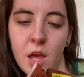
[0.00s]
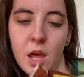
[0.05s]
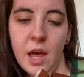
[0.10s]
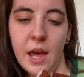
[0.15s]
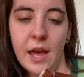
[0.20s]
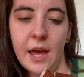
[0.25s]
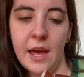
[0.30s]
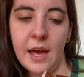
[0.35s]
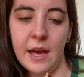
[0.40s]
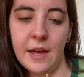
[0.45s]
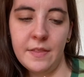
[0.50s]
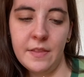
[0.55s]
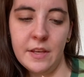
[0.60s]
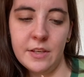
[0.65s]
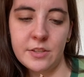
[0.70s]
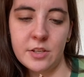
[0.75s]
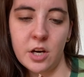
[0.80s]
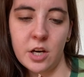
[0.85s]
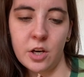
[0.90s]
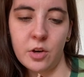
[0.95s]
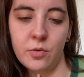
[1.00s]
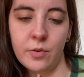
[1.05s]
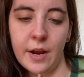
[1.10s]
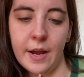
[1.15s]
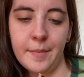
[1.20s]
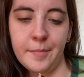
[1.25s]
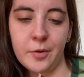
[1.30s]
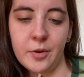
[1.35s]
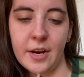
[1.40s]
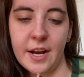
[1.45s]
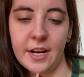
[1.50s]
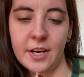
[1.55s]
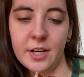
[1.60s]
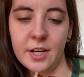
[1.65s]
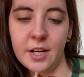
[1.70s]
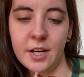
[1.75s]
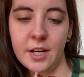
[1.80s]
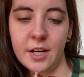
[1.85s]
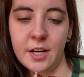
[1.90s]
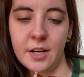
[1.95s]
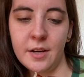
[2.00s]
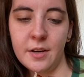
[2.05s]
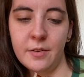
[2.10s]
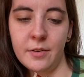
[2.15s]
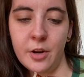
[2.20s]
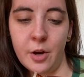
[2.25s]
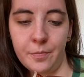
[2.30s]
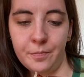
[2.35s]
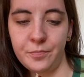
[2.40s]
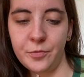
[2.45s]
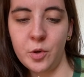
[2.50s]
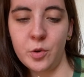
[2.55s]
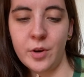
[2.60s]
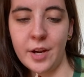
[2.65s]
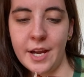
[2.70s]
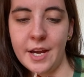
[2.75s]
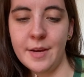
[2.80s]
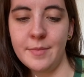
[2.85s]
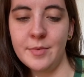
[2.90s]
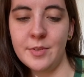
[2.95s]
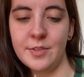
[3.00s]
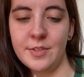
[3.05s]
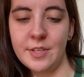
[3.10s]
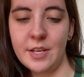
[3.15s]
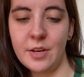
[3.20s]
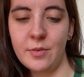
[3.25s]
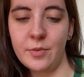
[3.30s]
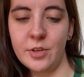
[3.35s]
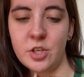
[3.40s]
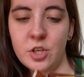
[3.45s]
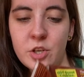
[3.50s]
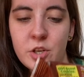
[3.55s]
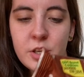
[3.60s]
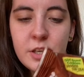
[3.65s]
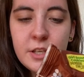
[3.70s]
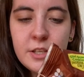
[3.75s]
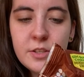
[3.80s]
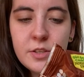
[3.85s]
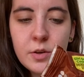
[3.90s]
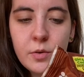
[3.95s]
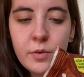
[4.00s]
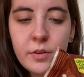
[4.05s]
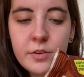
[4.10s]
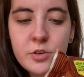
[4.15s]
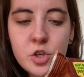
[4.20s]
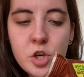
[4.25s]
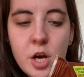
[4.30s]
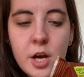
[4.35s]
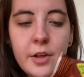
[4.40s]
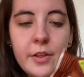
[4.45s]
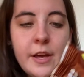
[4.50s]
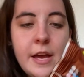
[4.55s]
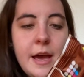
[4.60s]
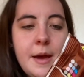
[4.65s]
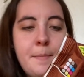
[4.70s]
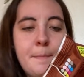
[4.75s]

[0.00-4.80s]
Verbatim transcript: And these are graham cracker, no, graham sandwich cookies with chocolate and